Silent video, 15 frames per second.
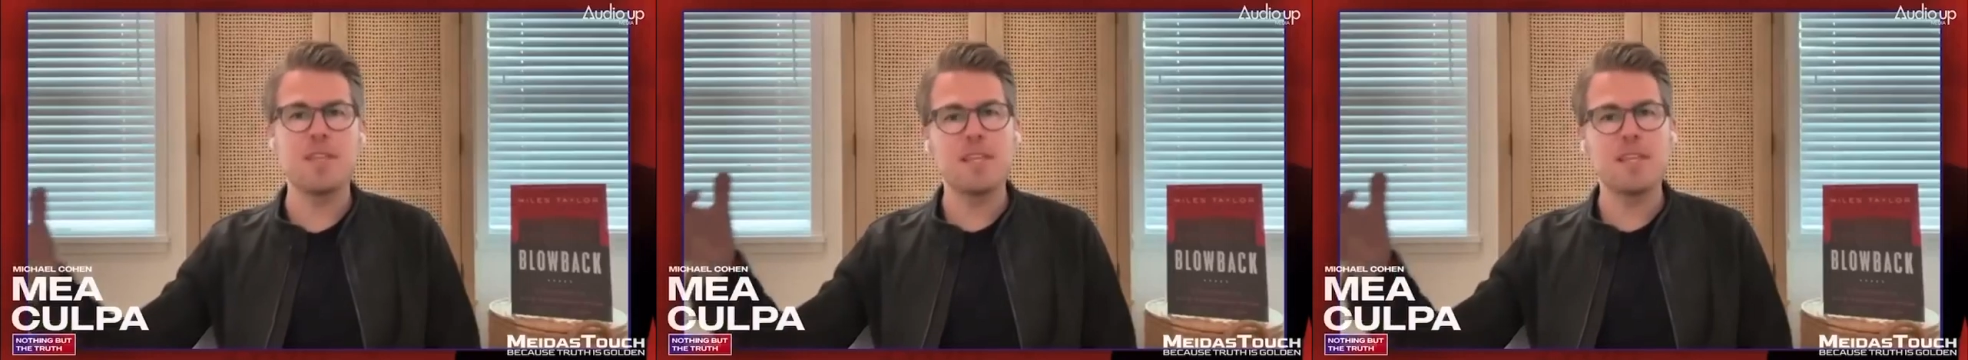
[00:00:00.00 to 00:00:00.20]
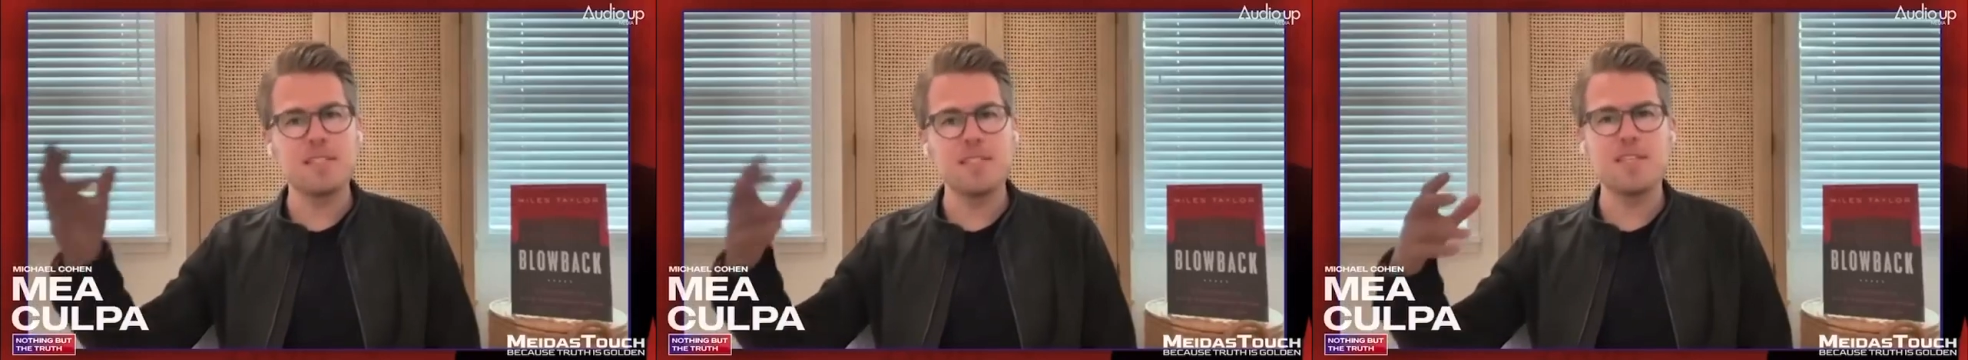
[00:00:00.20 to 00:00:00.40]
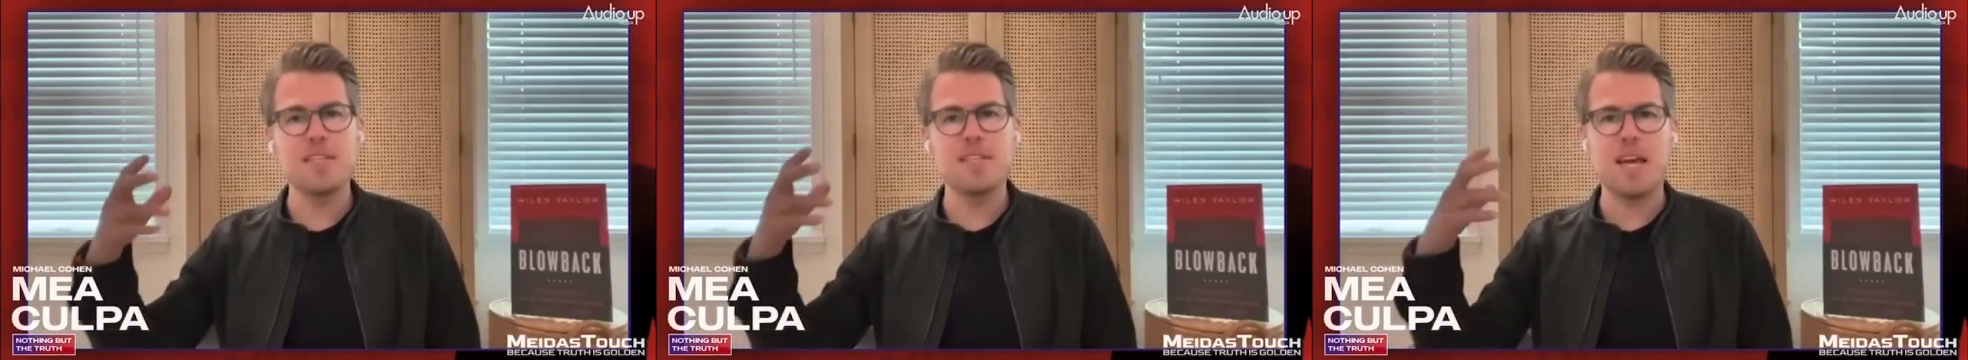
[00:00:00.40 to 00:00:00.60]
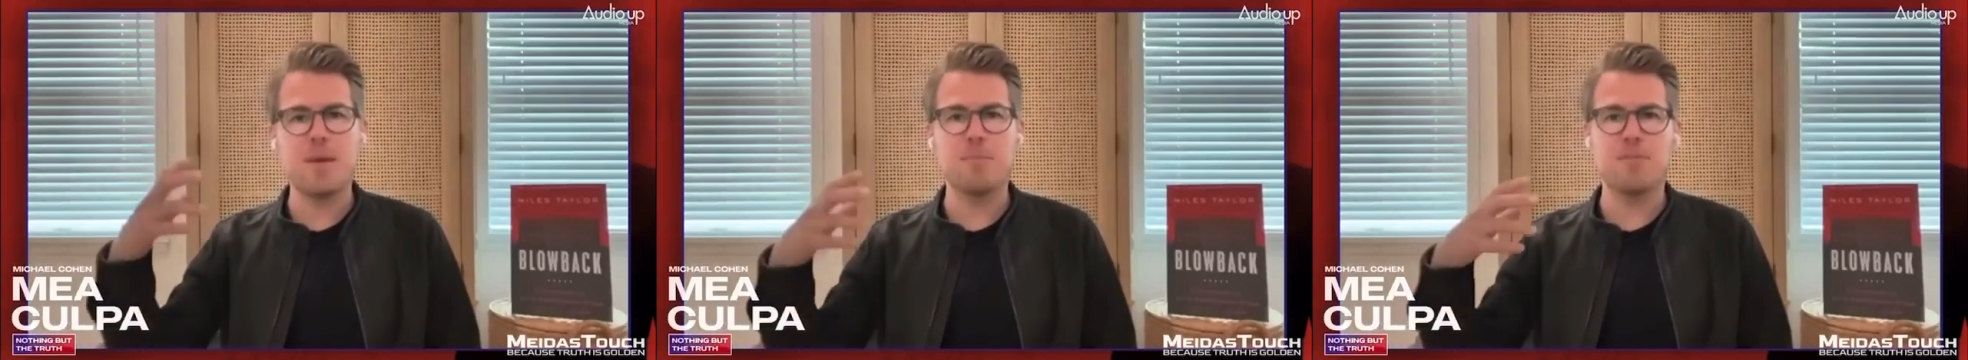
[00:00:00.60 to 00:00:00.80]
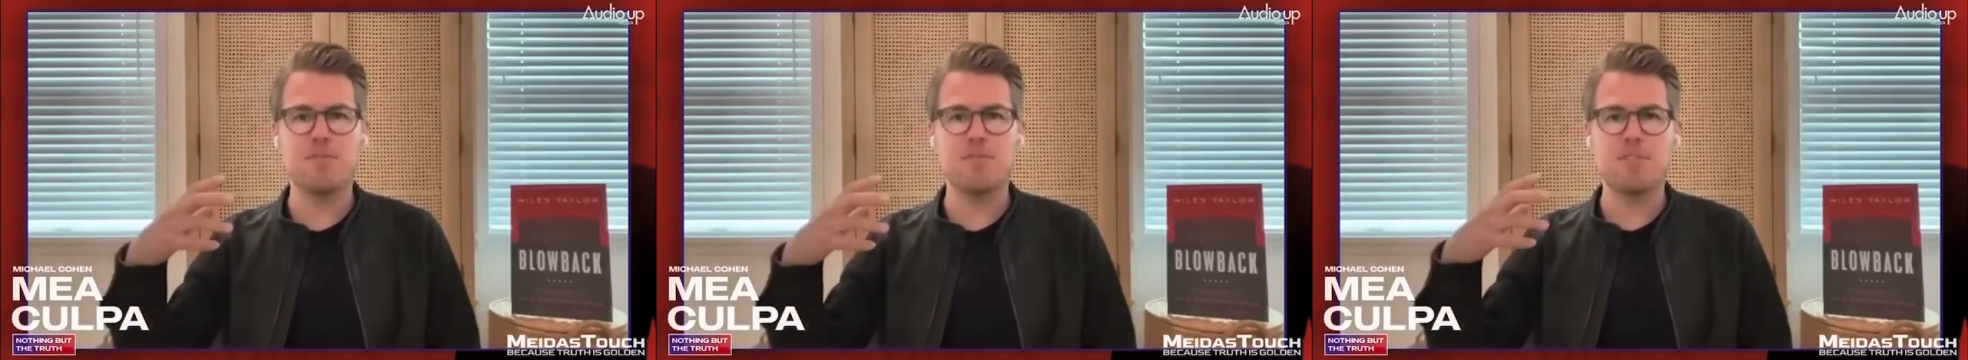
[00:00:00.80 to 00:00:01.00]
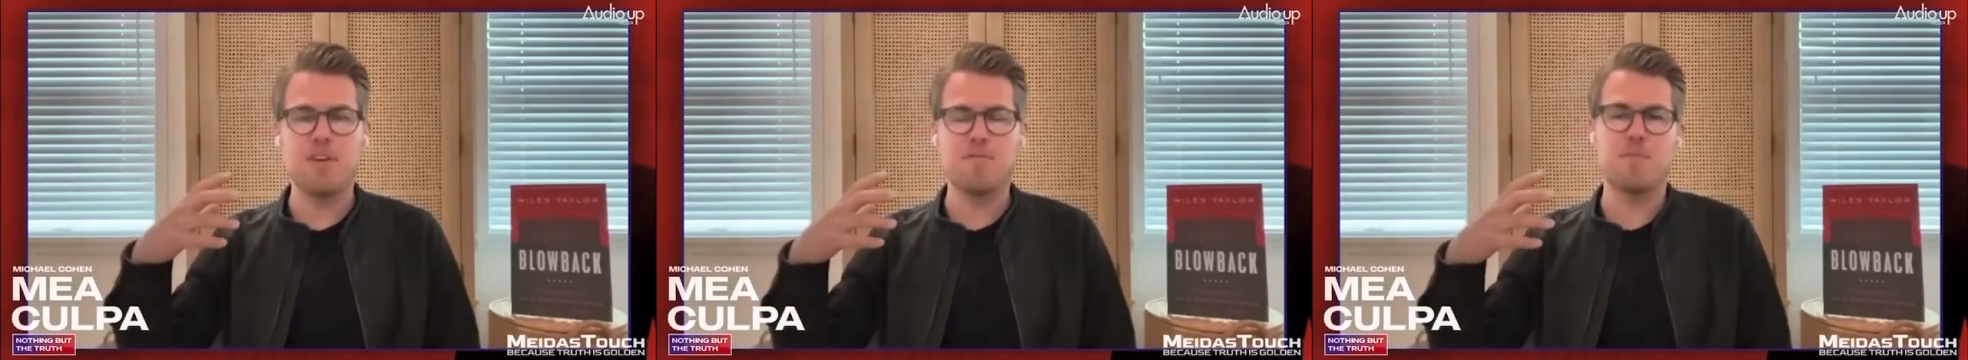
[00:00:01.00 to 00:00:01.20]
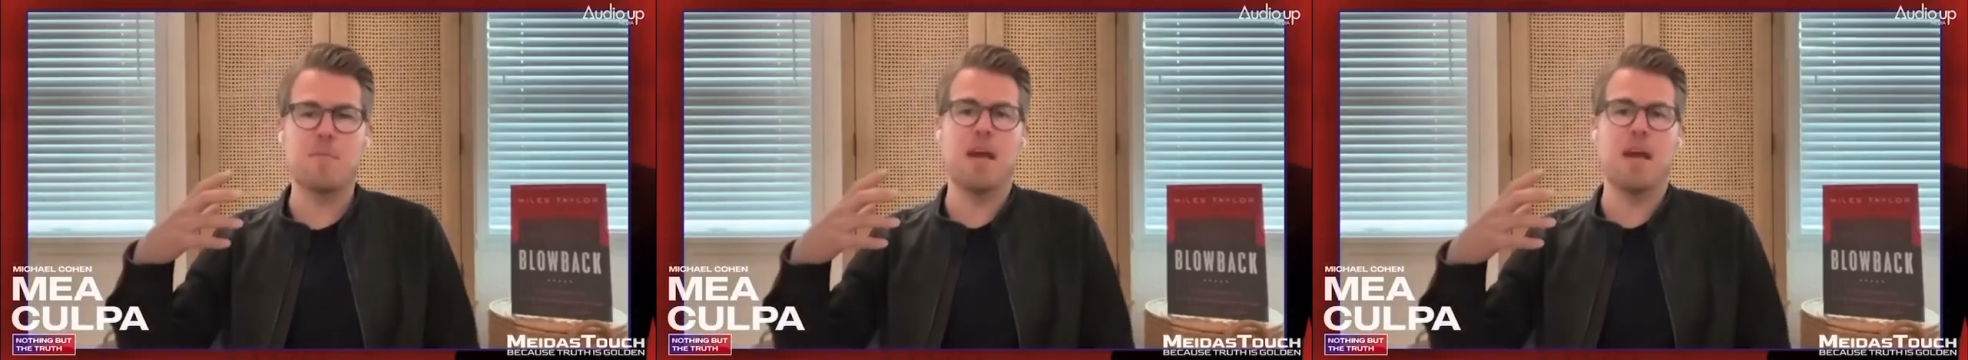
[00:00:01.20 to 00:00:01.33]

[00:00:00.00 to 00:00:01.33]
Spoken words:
I mean, this is the type of stuff,